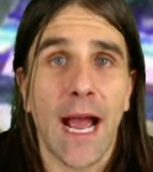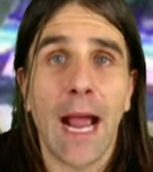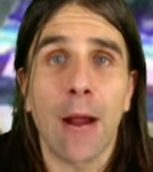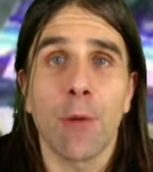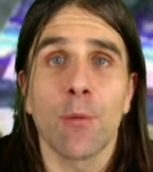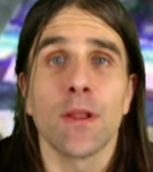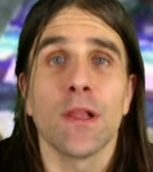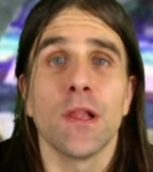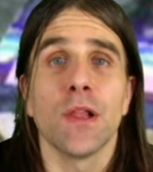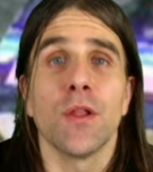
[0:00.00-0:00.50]
I
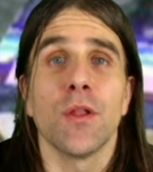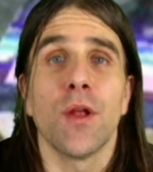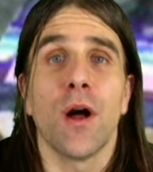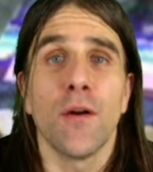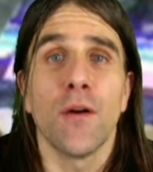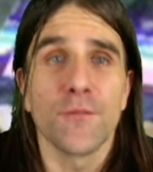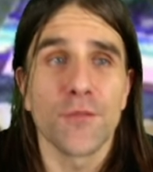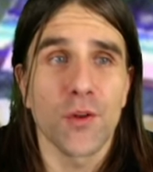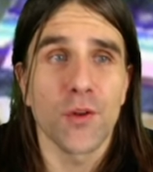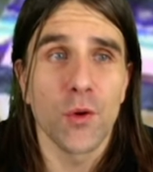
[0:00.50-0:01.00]
would
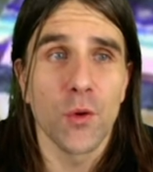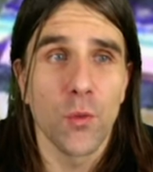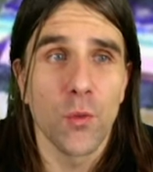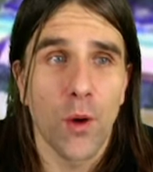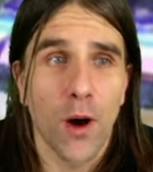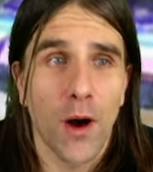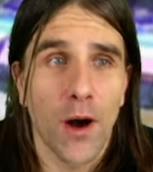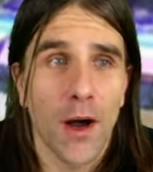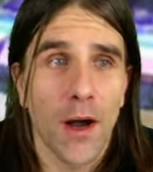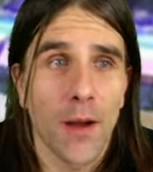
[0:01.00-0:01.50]
love to
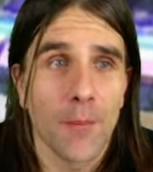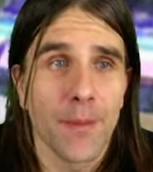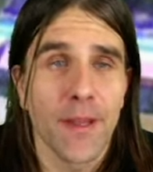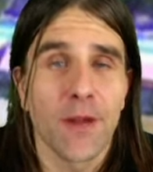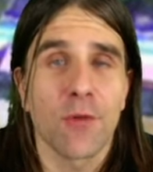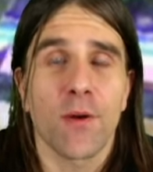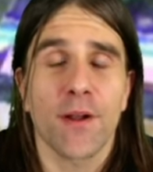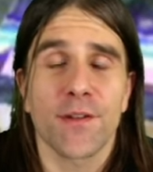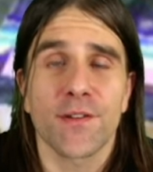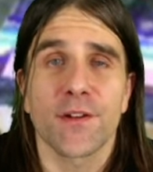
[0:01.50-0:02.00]
uh, be
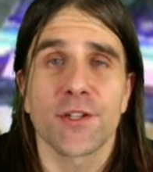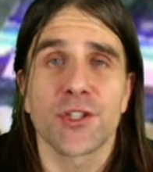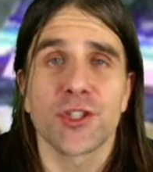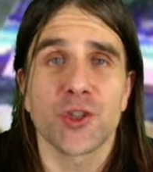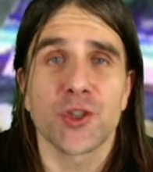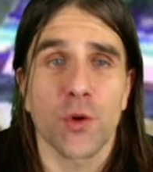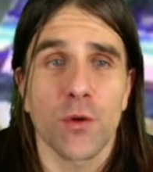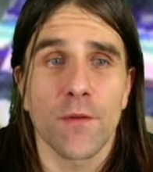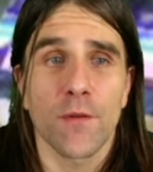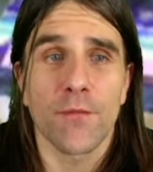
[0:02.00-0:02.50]
rest
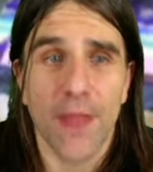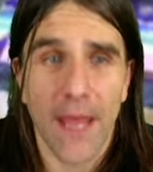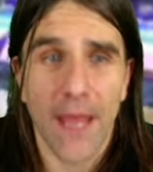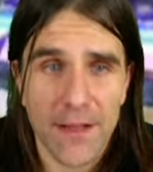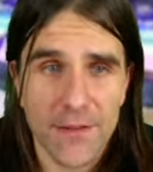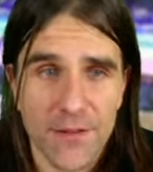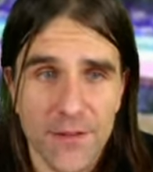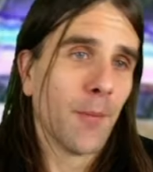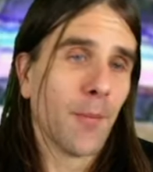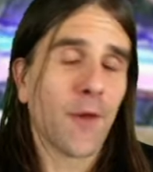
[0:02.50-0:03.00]
assured of that.